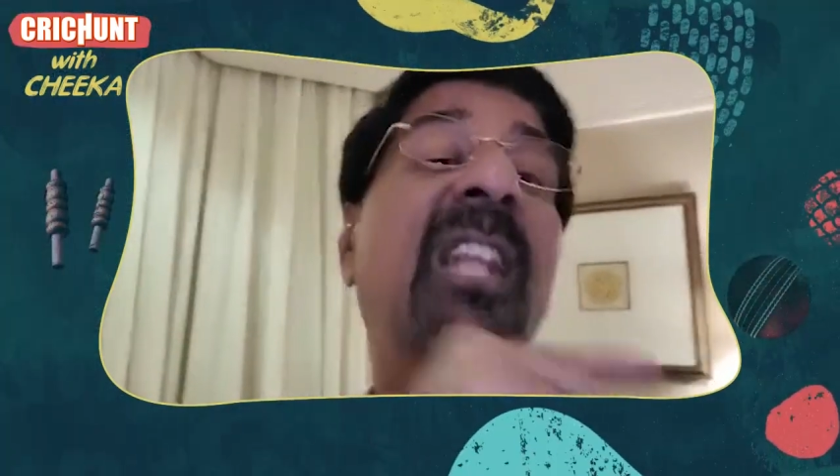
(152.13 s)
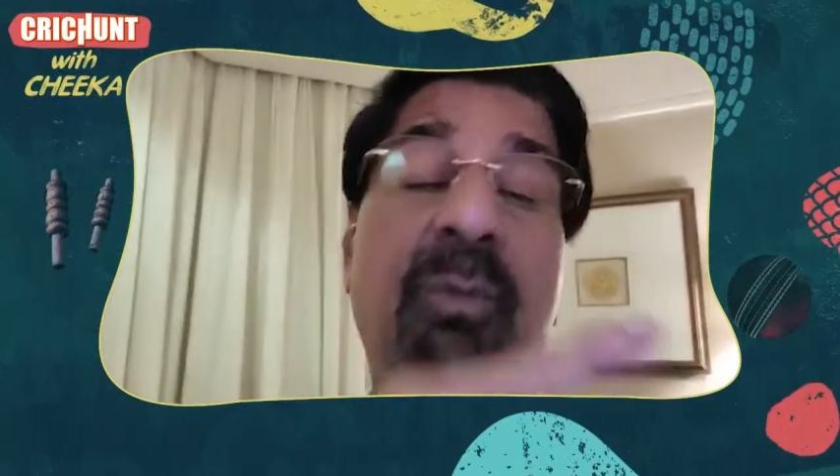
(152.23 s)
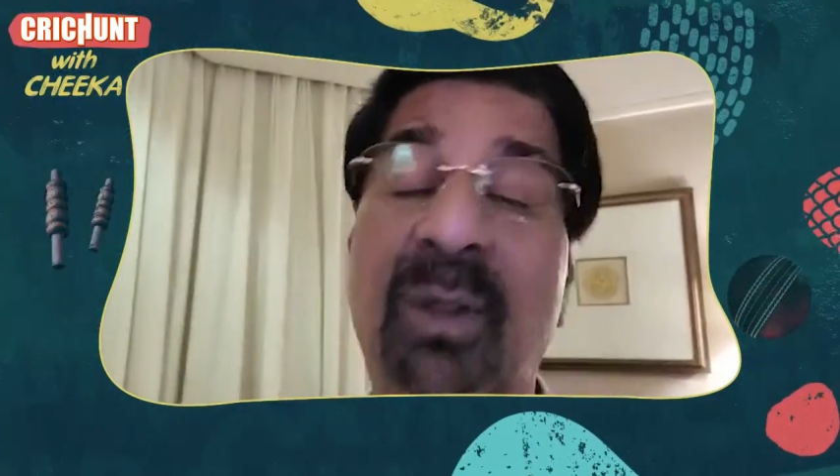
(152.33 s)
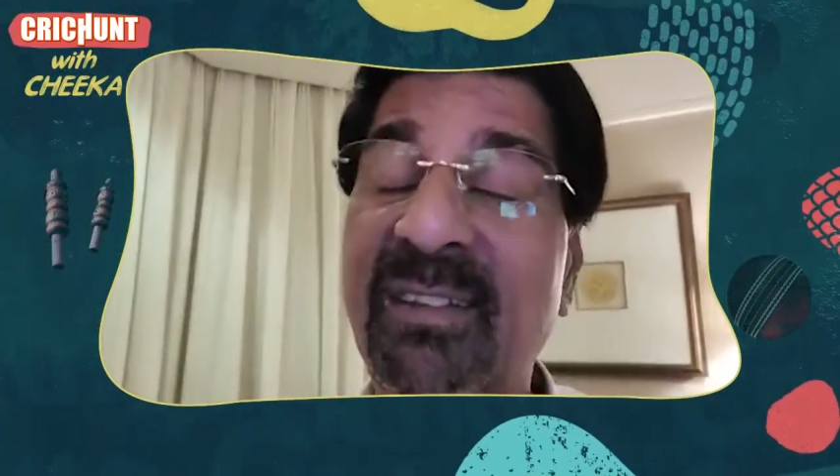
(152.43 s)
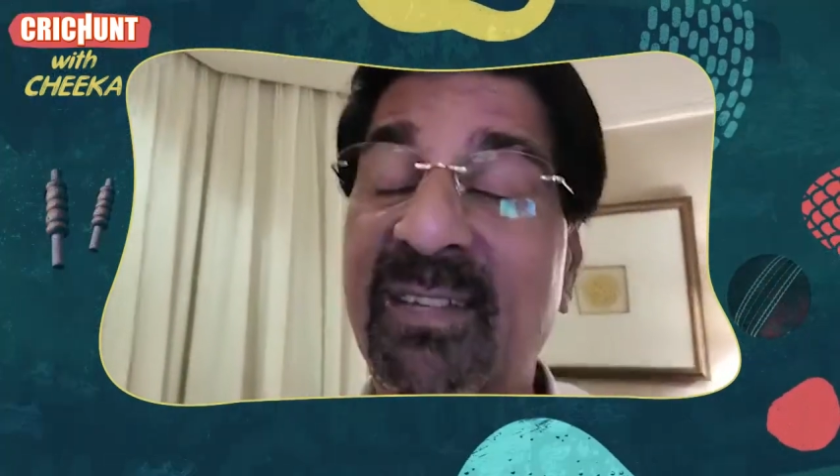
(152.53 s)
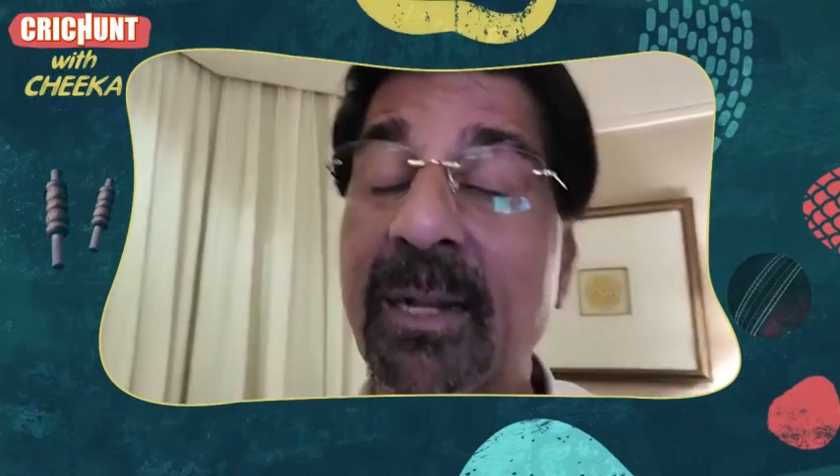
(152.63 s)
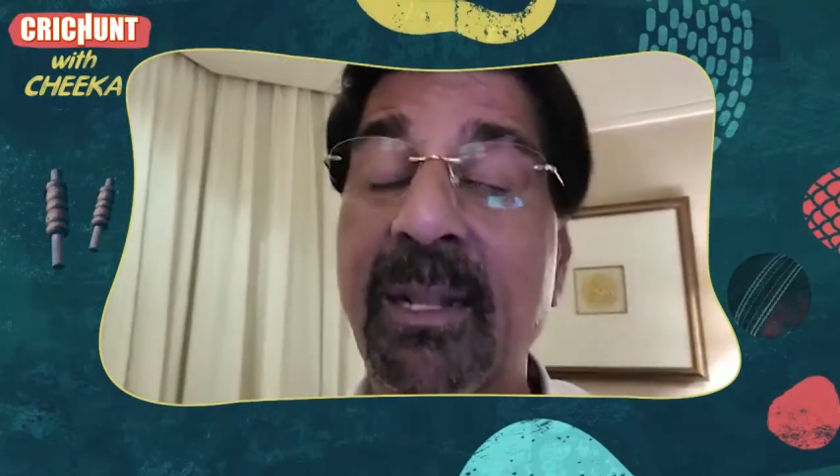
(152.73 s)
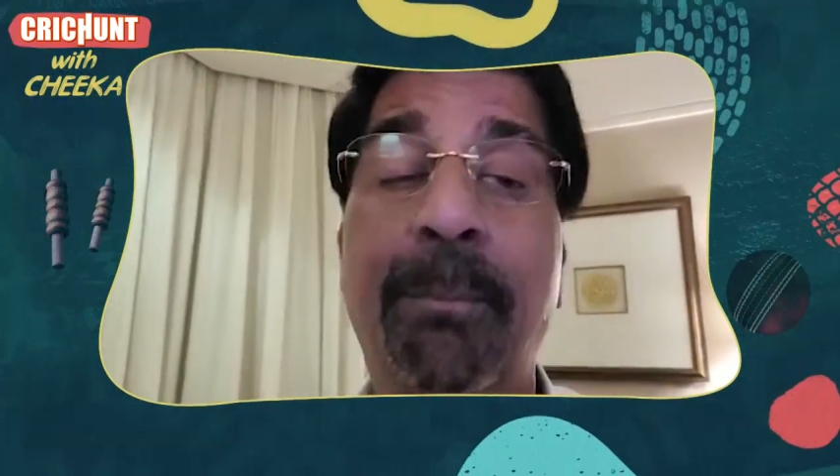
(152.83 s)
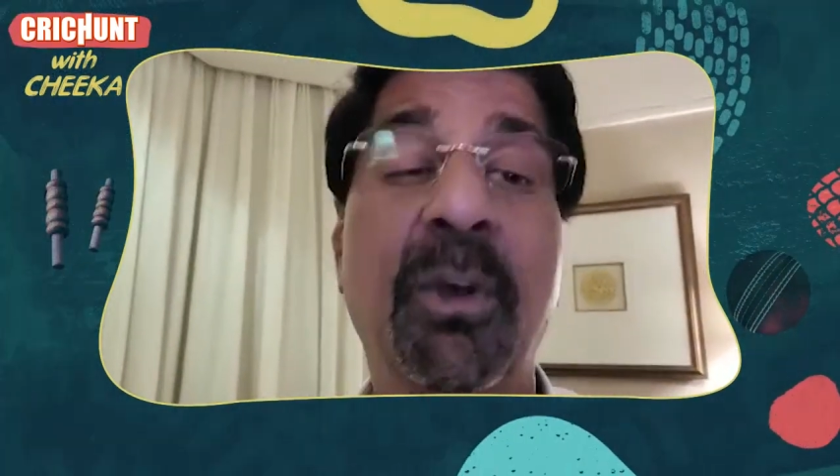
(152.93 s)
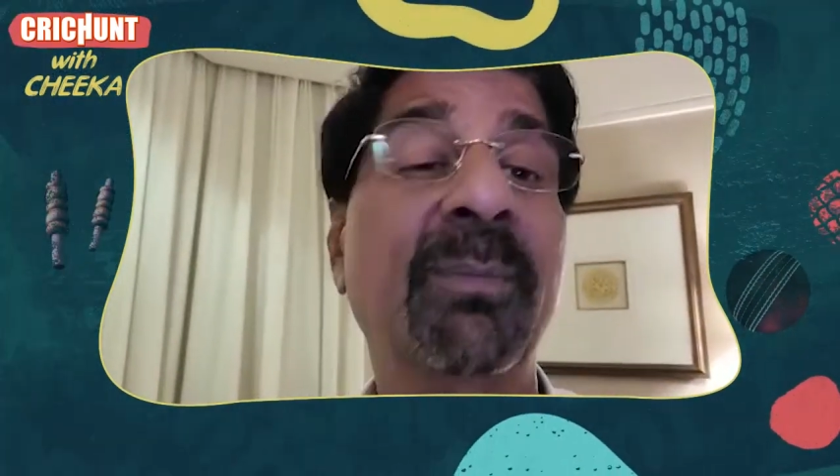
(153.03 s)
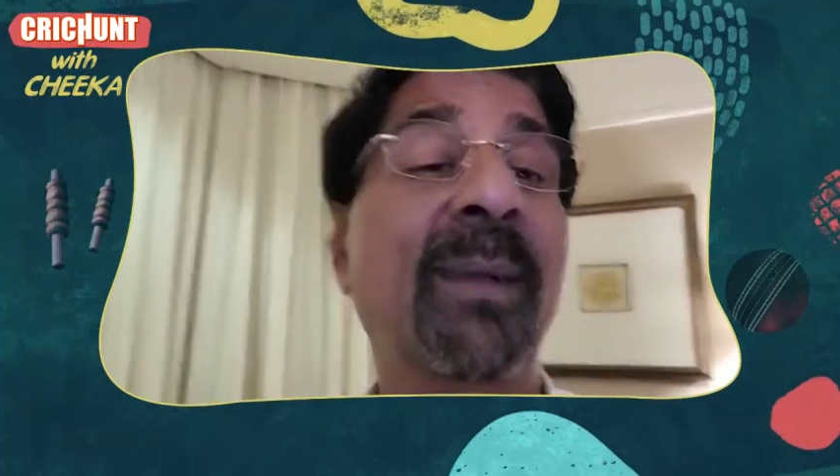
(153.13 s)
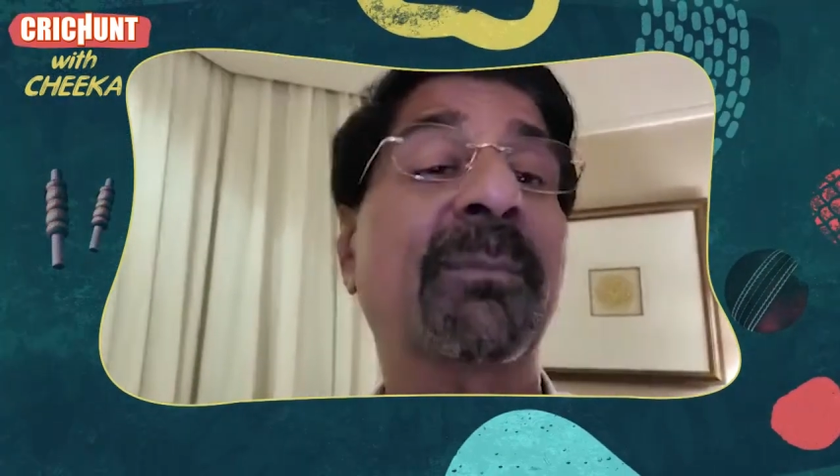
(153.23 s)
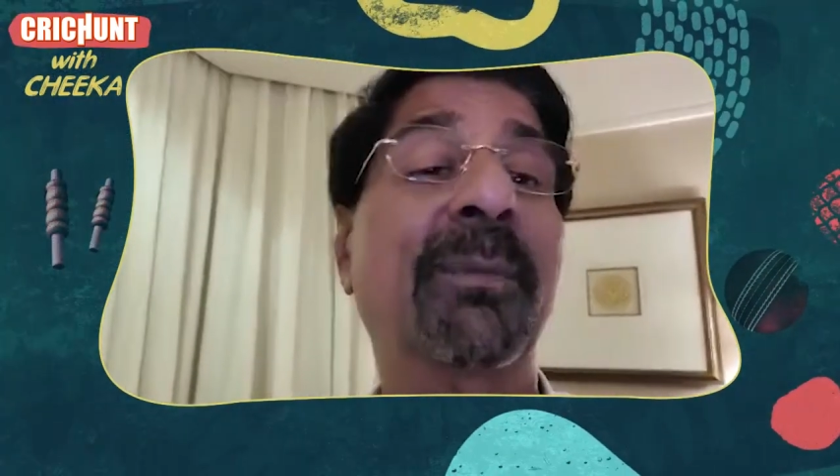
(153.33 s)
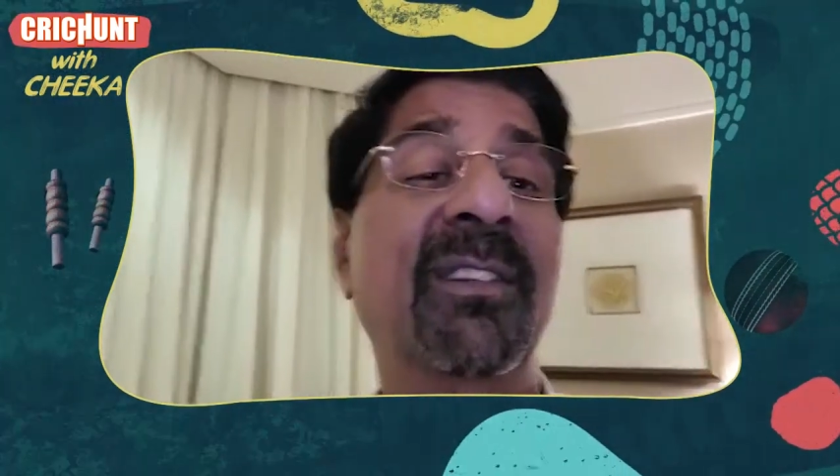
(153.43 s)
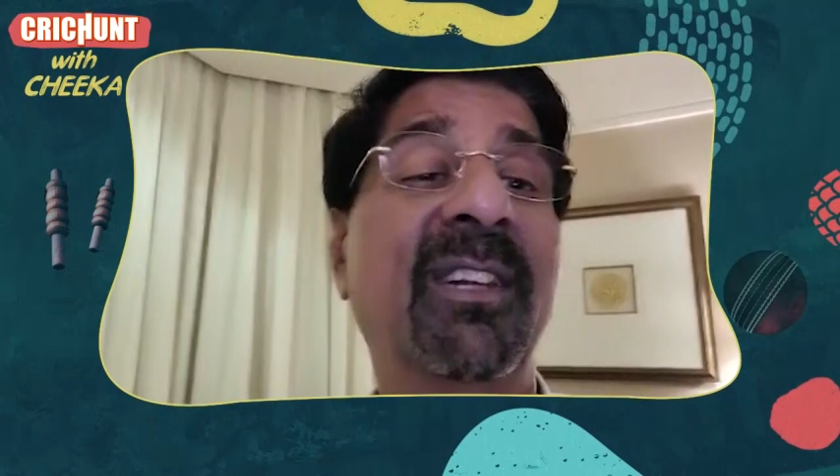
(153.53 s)
That is what he said in the
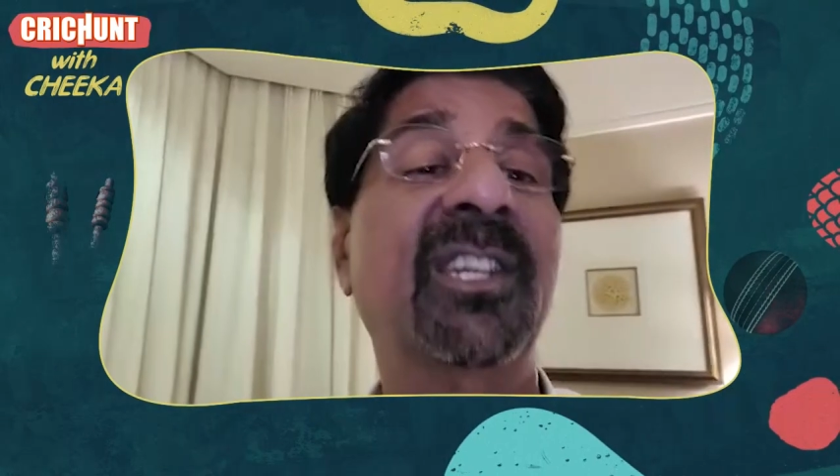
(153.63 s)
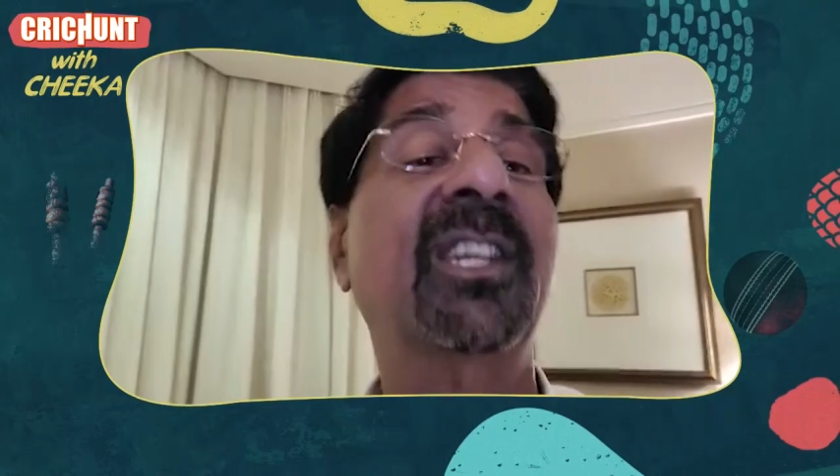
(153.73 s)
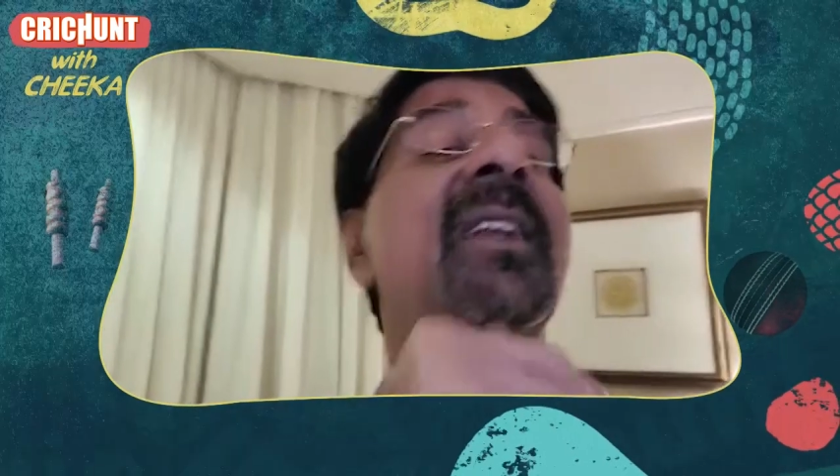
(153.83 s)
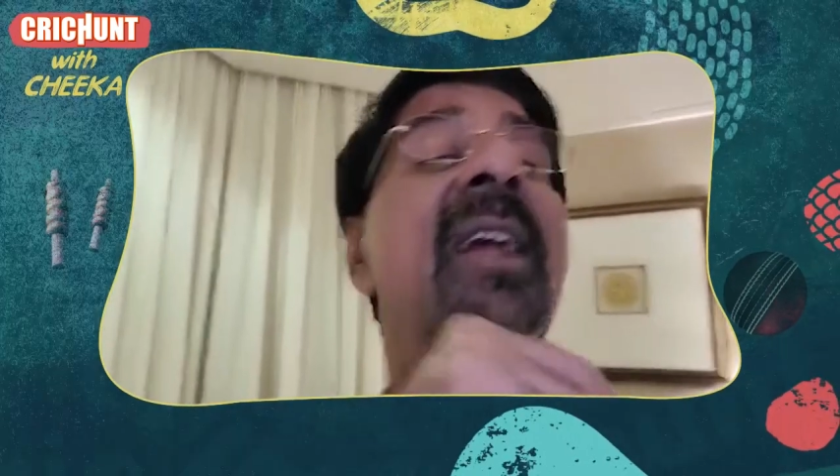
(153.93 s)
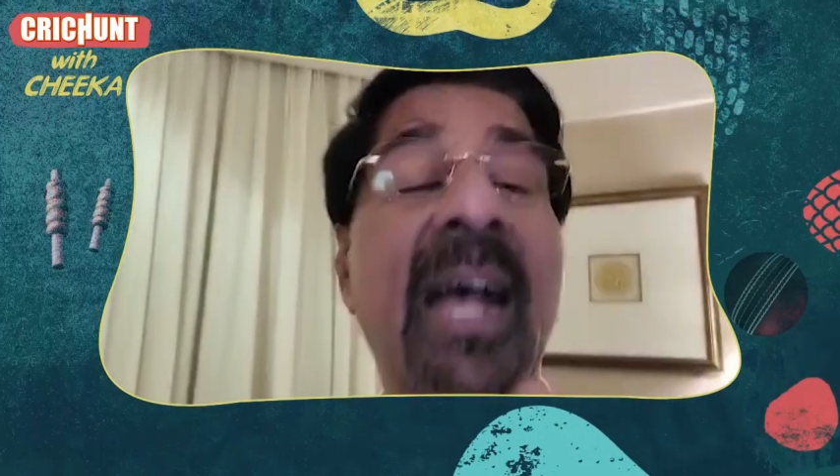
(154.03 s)
post-match presentation,